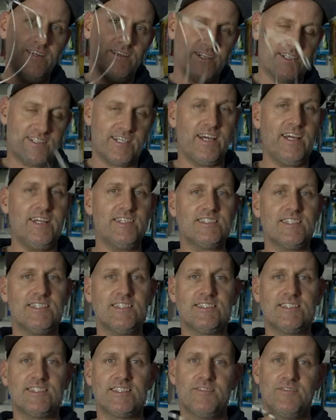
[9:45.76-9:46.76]
the
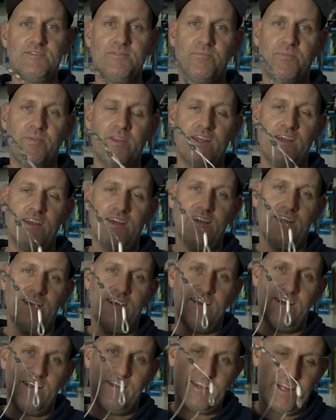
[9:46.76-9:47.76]
teasers.
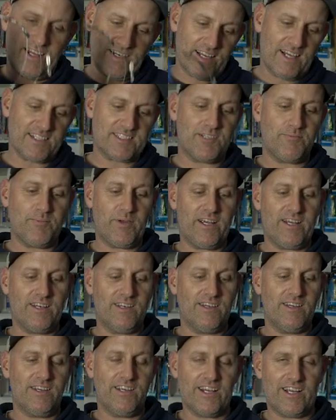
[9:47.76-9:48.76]
That doesn't
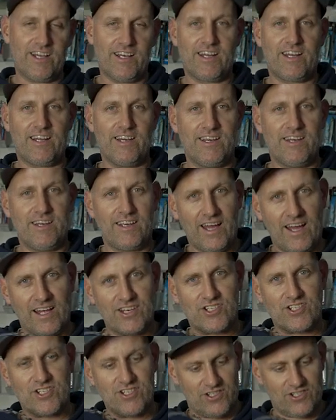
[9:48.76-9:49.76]
mean you're going to
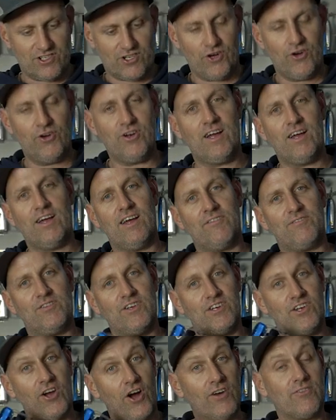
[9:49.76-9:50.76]
catch tuna if
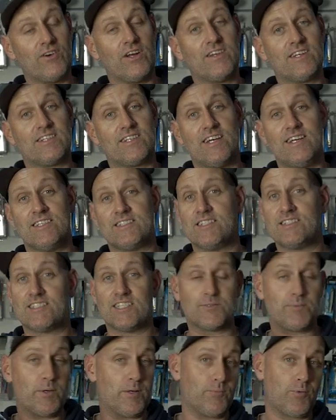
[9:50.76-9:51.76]
you don't run the teasers.
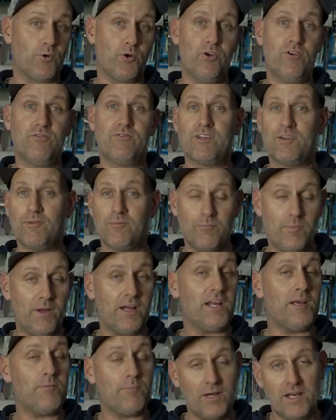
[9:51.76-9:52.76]
It's been proved
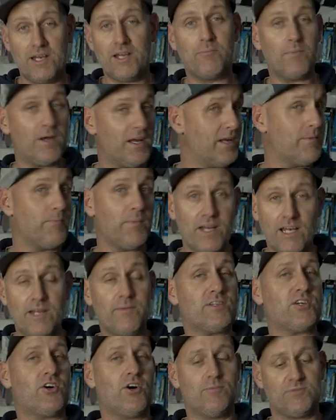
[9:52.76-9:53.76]
many, many, many,
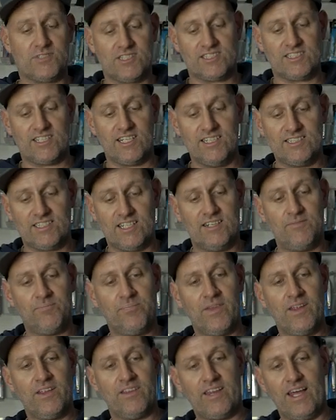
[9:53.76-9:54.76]
many times this season
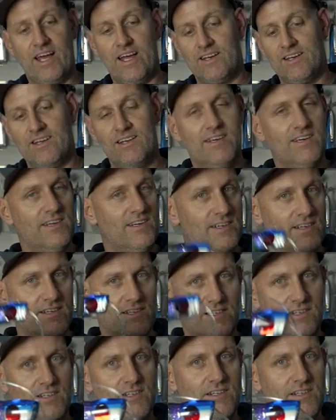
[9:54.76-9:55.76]
that
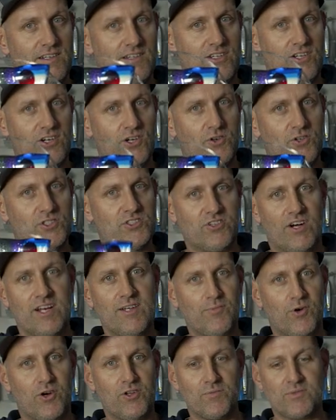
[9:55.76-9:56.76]
the lures
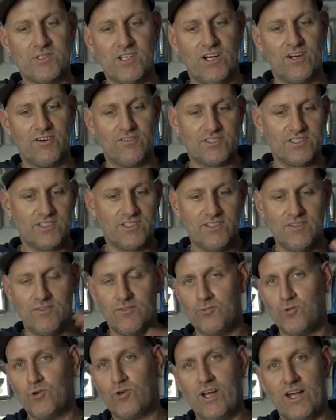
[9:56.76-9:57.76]
running by themselves
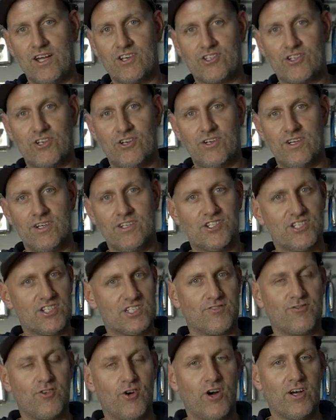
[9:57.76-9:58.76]
will catch tuna
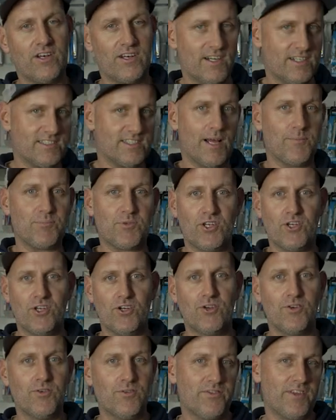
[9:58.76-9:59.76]
just fine. It's up to
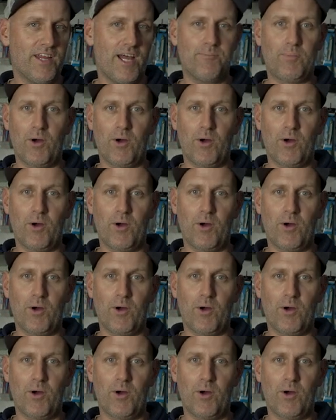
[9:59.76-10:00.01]
you. They